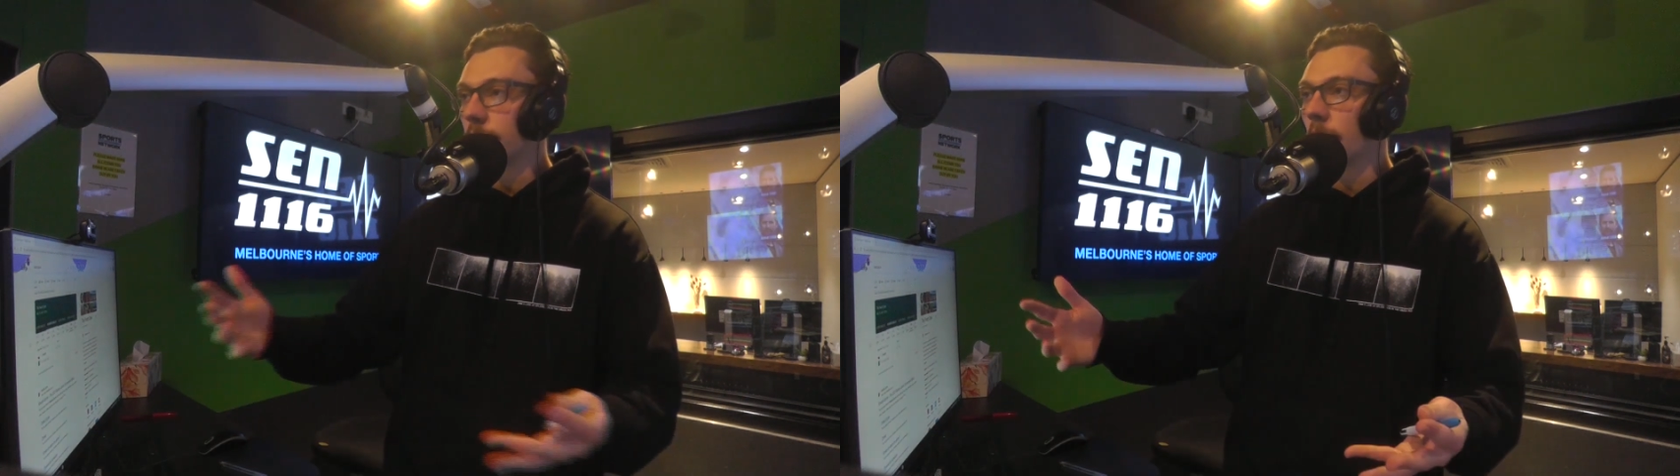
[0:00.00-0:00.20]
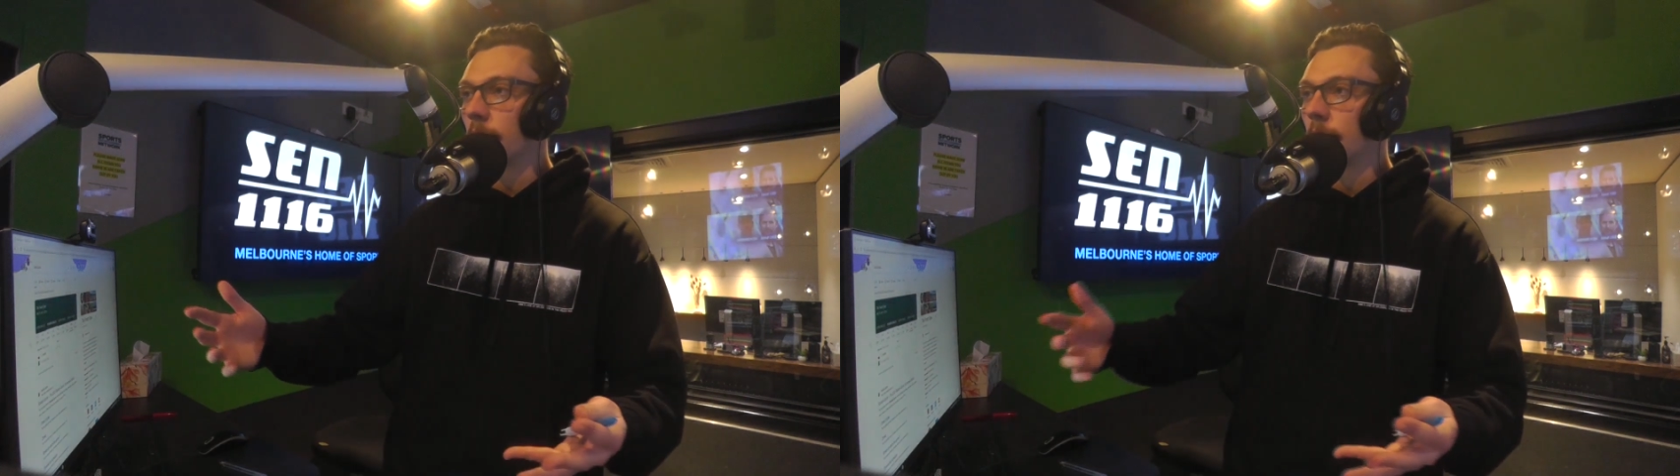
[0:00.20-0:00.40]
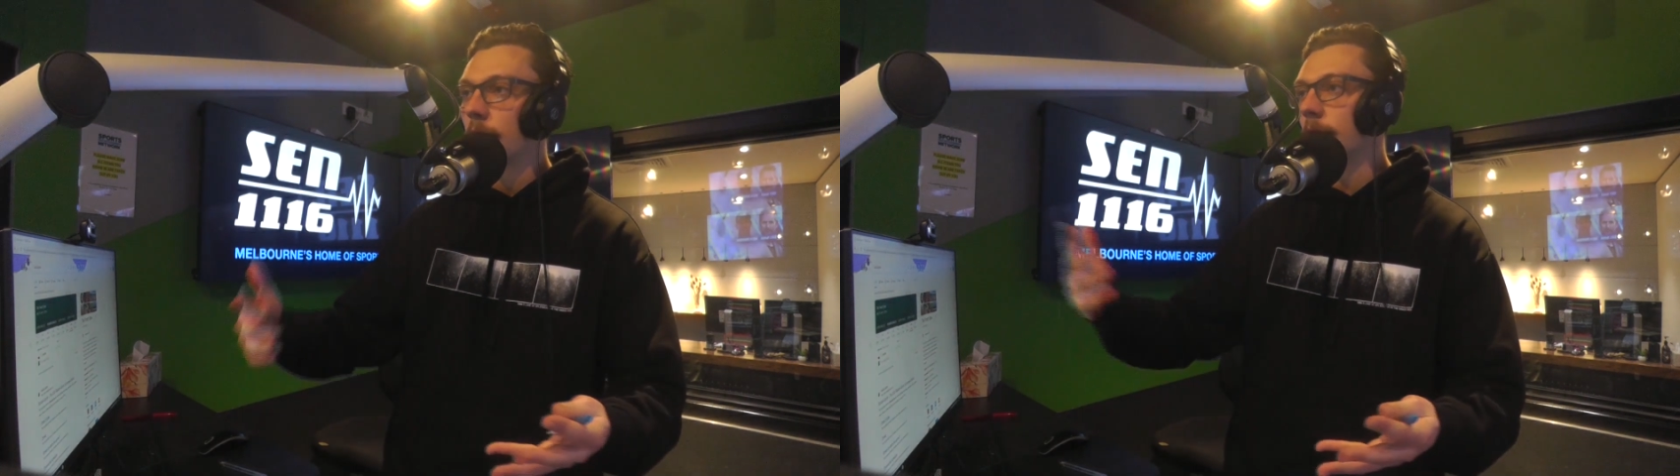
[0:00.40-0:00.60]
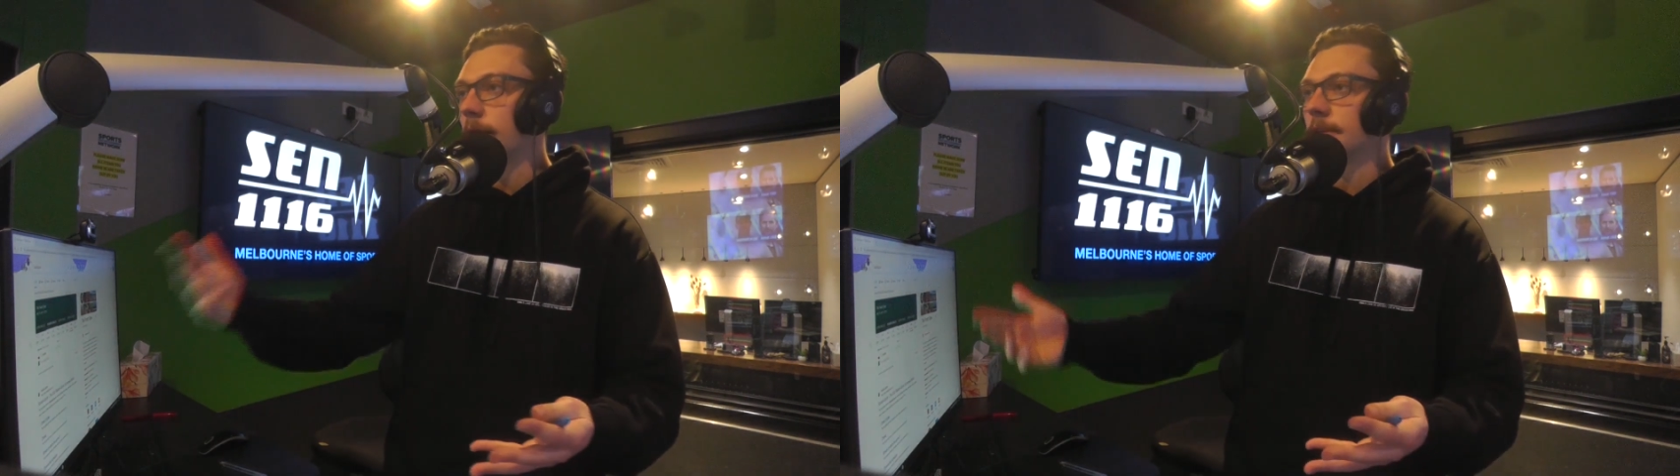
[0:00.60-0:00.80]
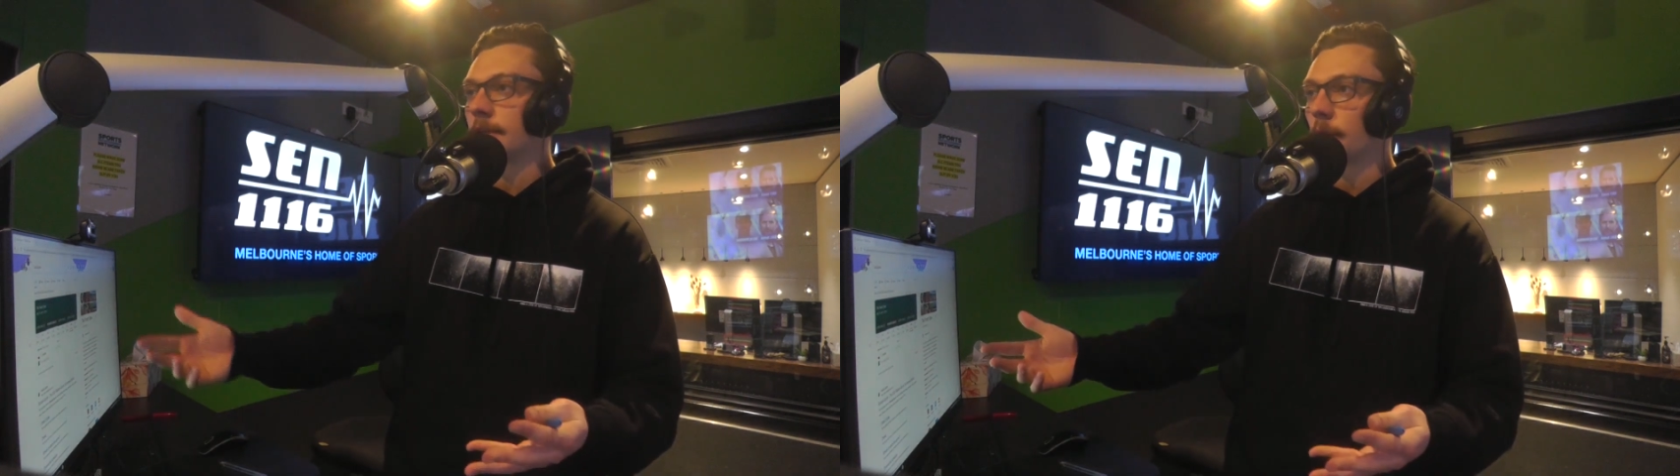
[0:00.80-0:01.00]
so. At
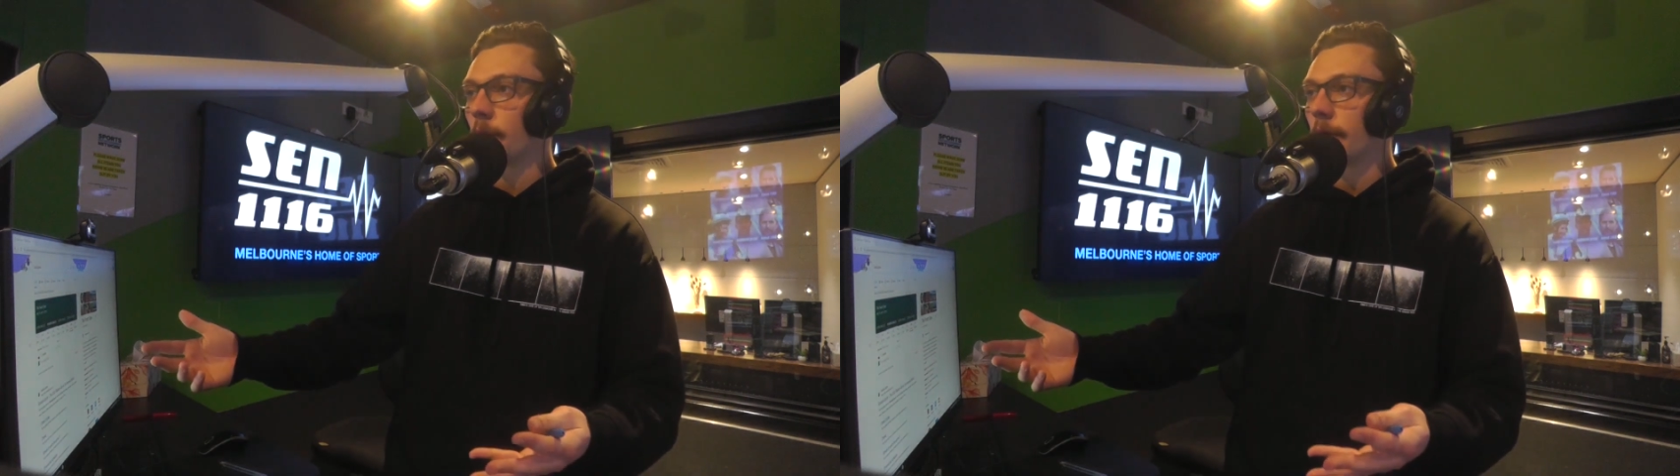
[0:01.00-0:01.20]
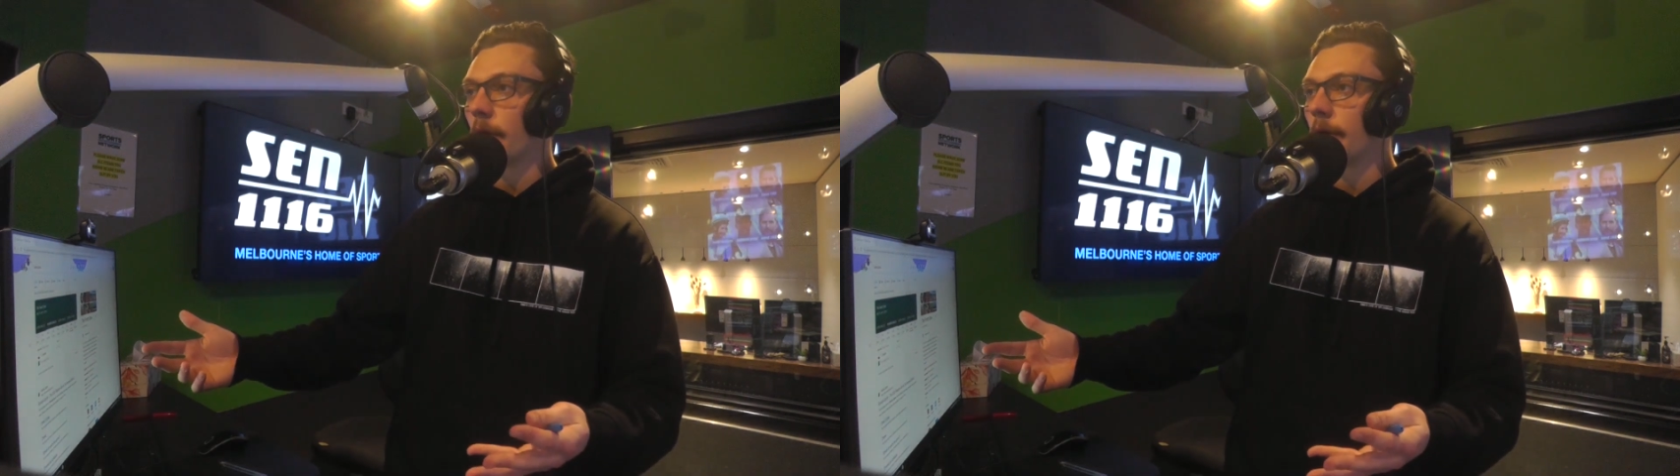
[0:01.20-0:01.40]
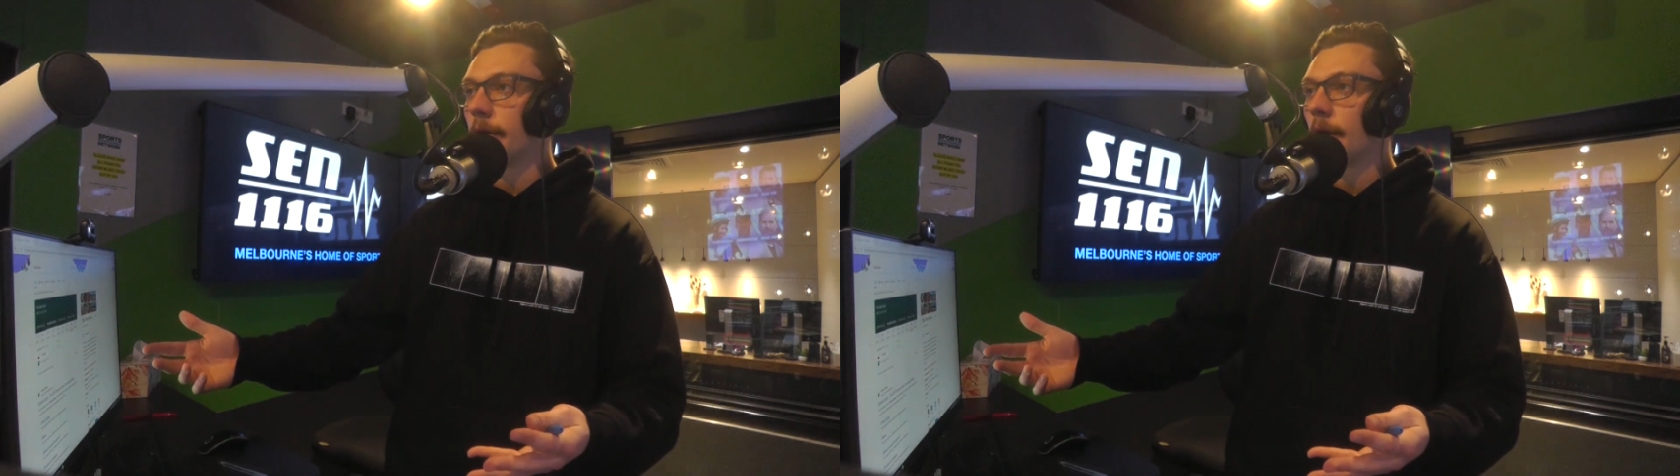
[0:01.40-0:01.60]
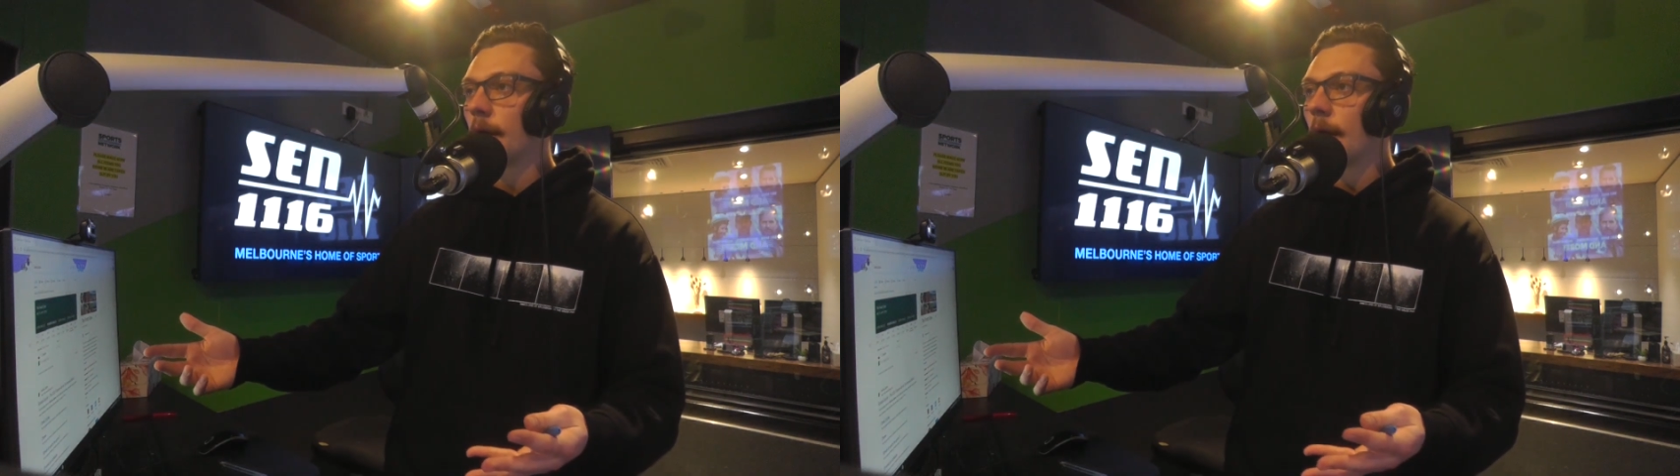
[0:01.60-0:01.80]
least that's what we heard.